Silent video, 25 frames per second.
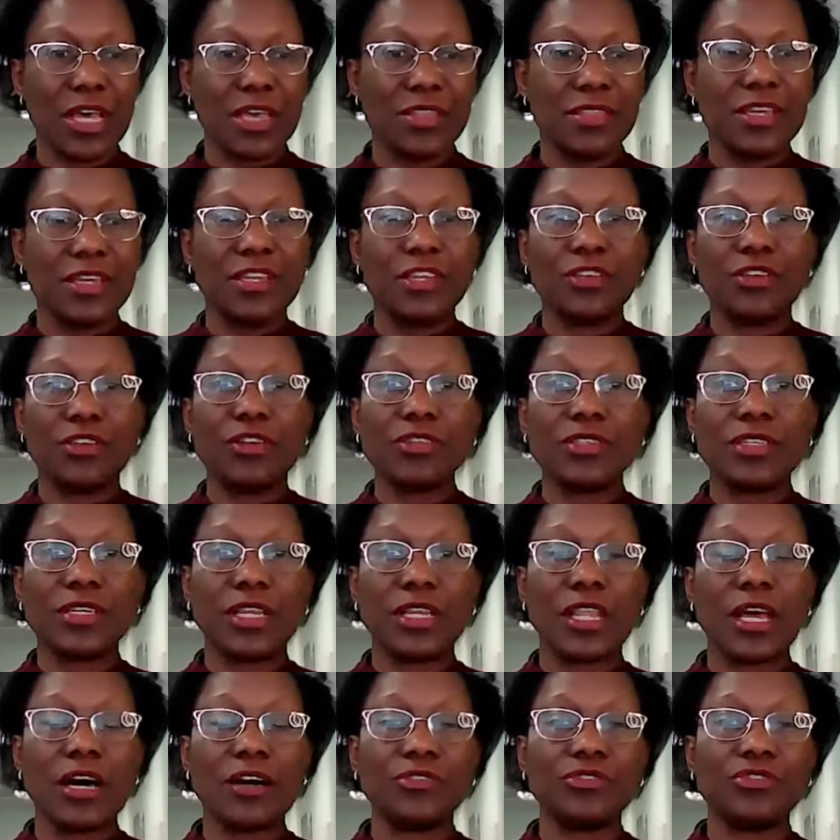Then it also
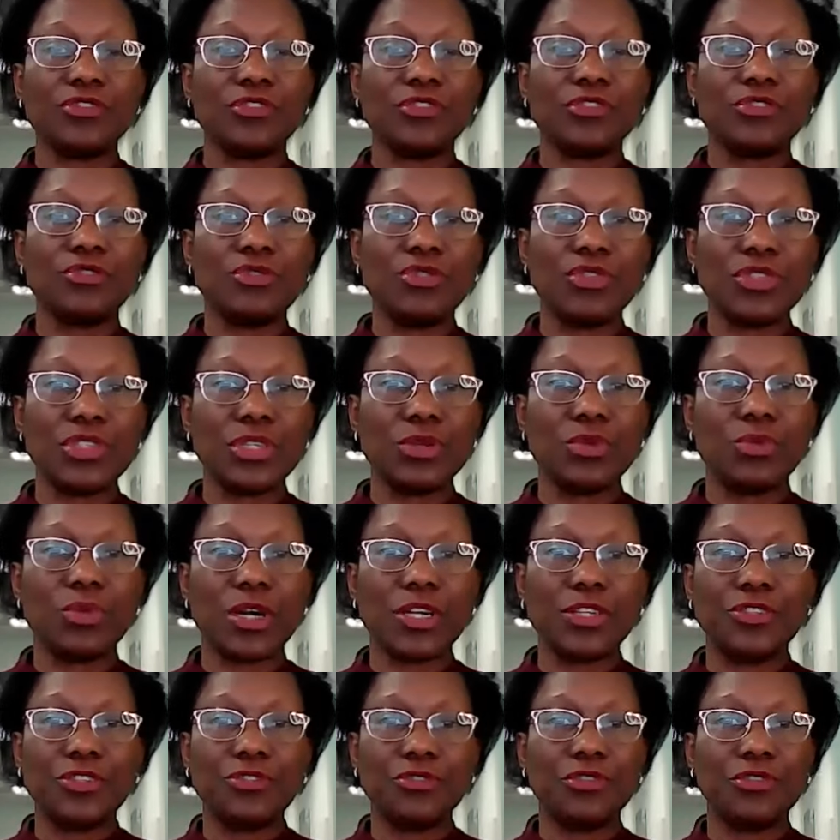allows you to see
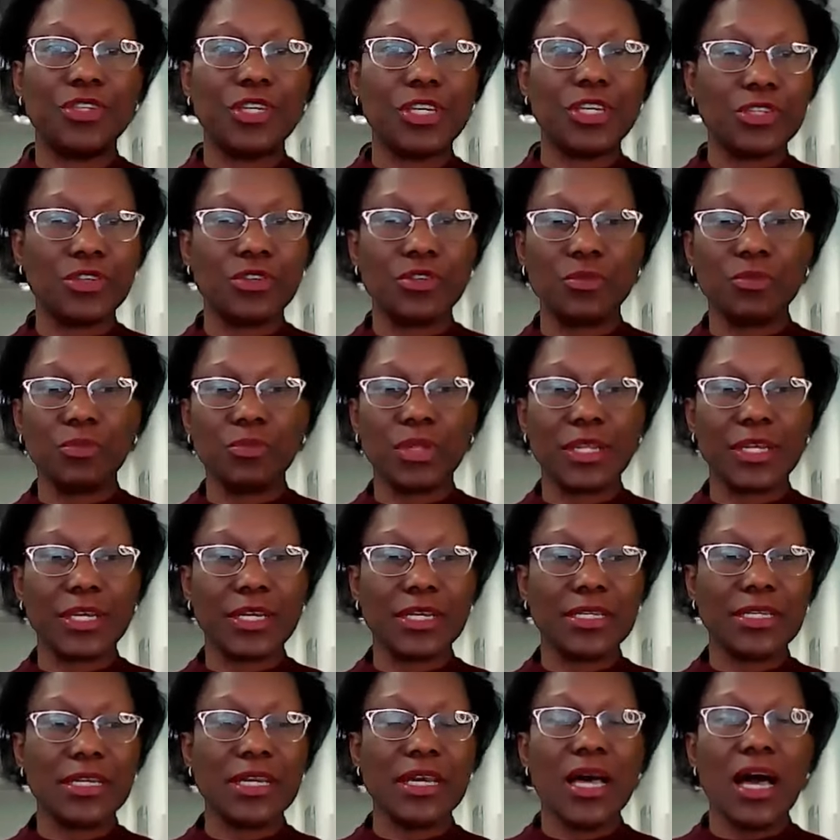what you didn't
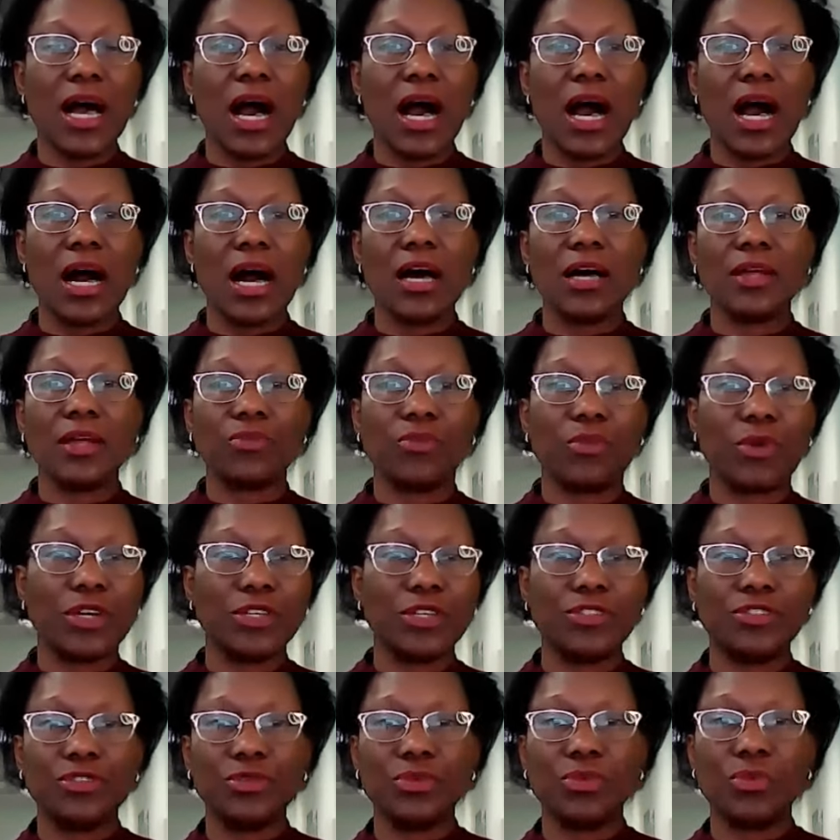complete and
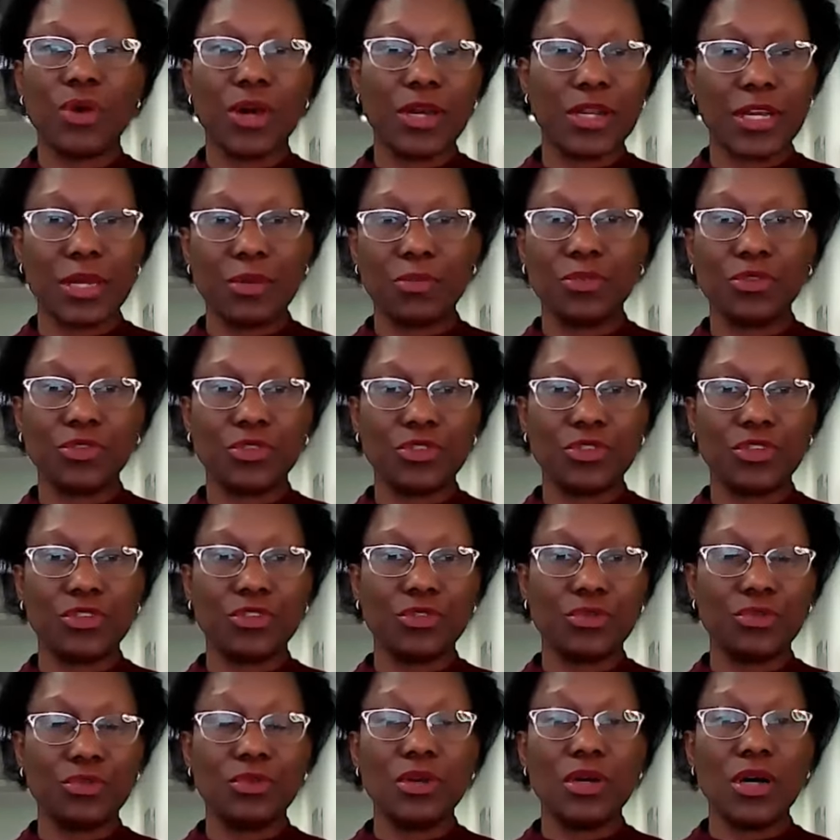what you weren't able
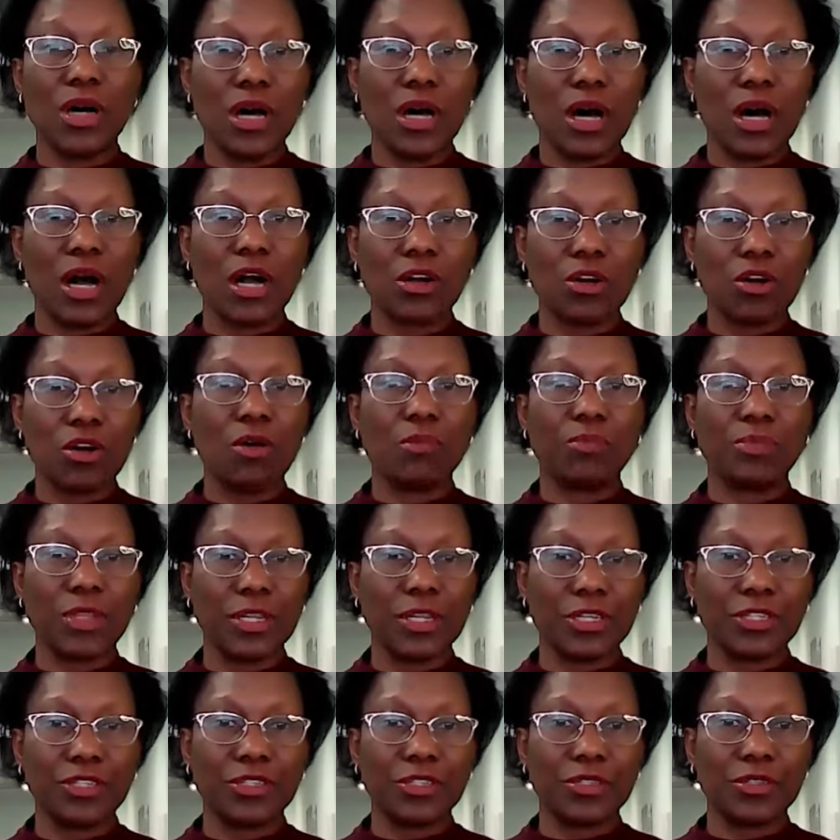to
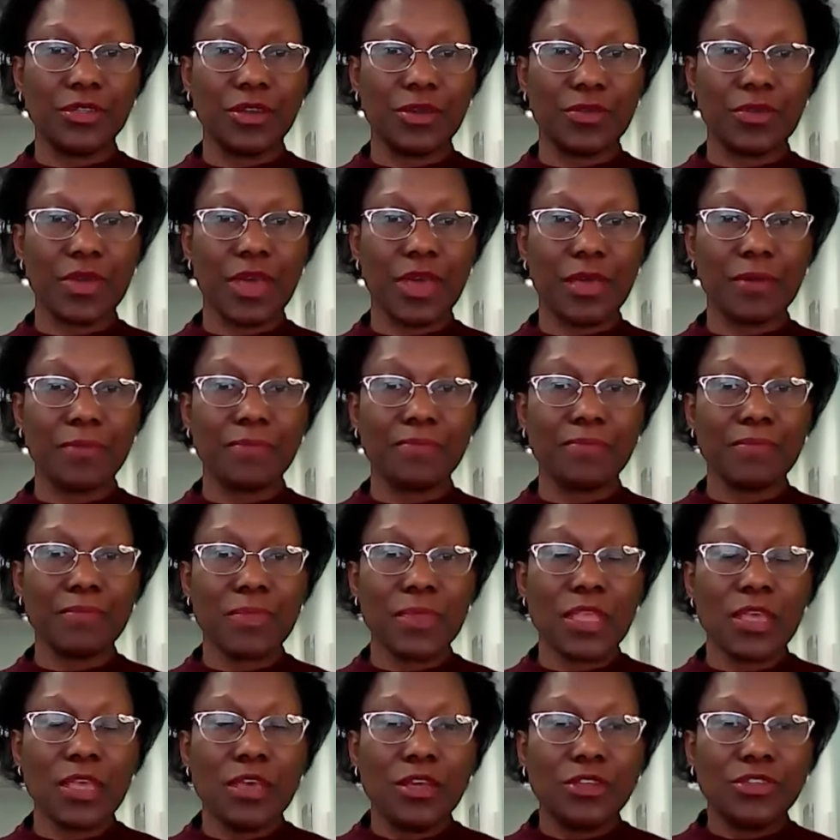accomplish. Okay,
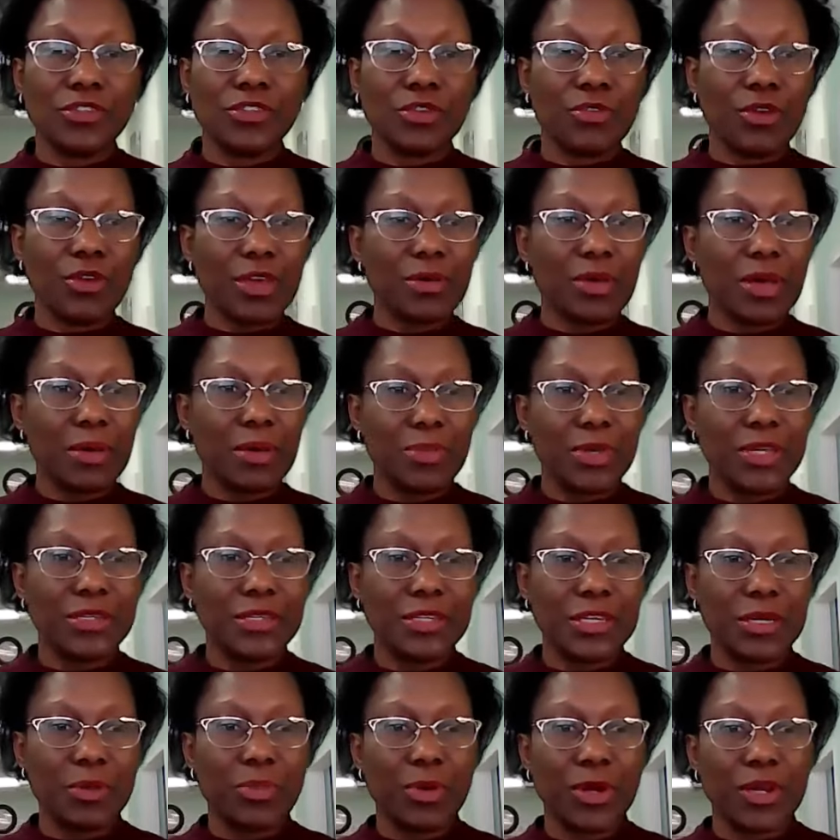so going a bit
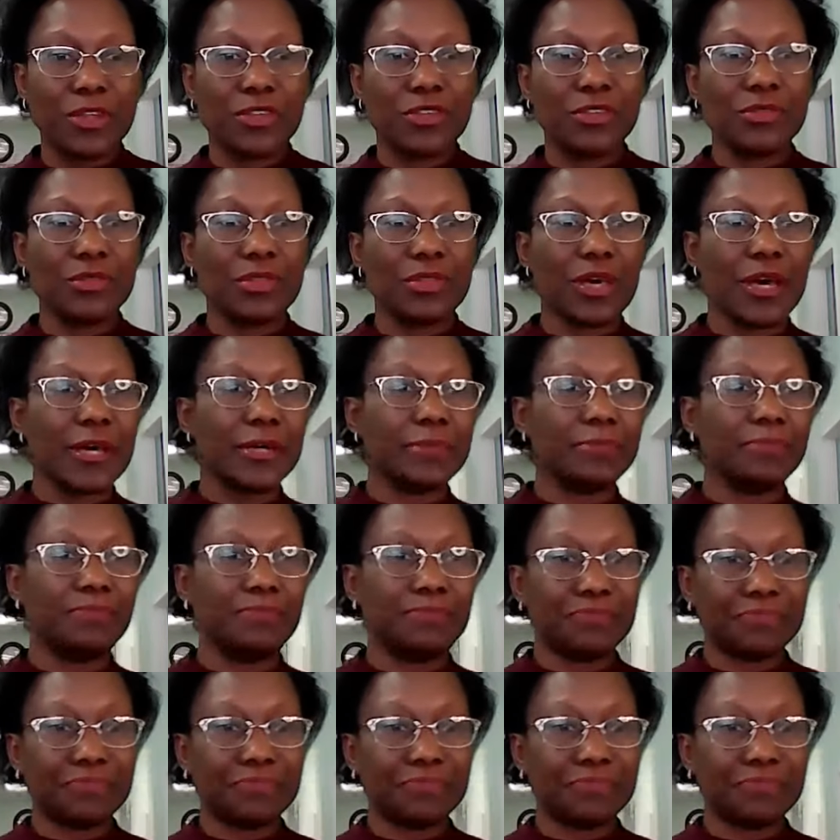deeper into that,